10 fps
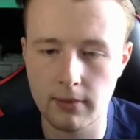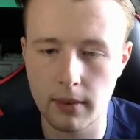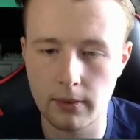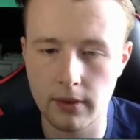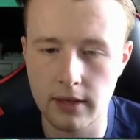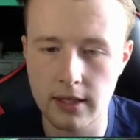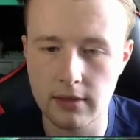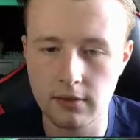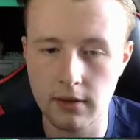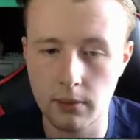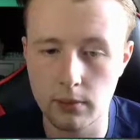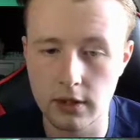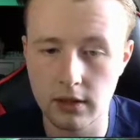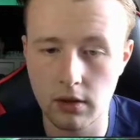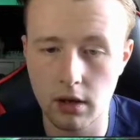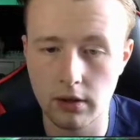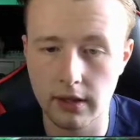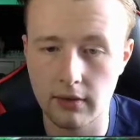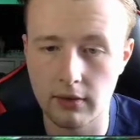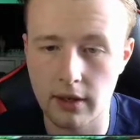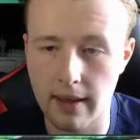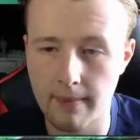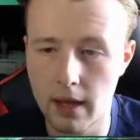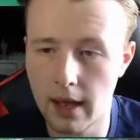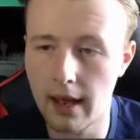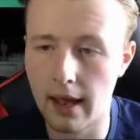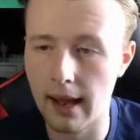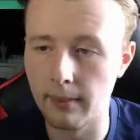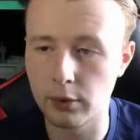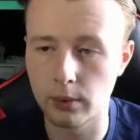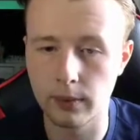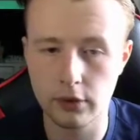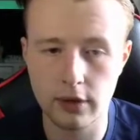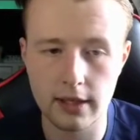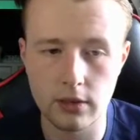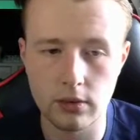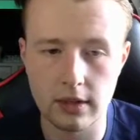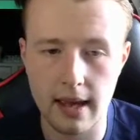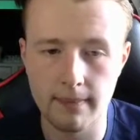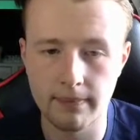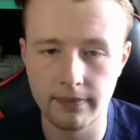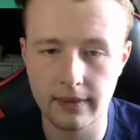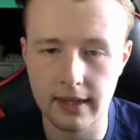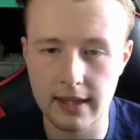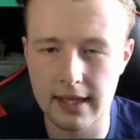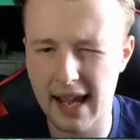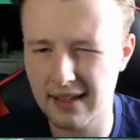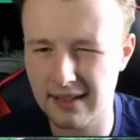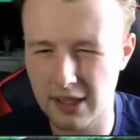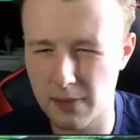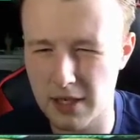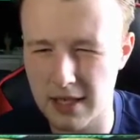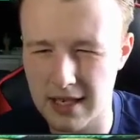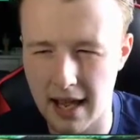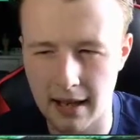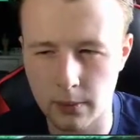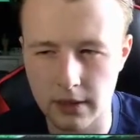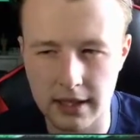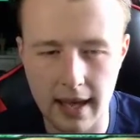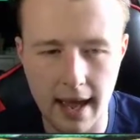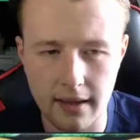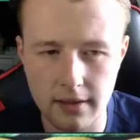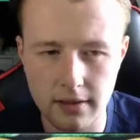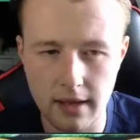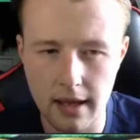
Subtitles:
of both of these. Nope, we still can't get rid of them. So we will try and use them in the next SBC, I would guess.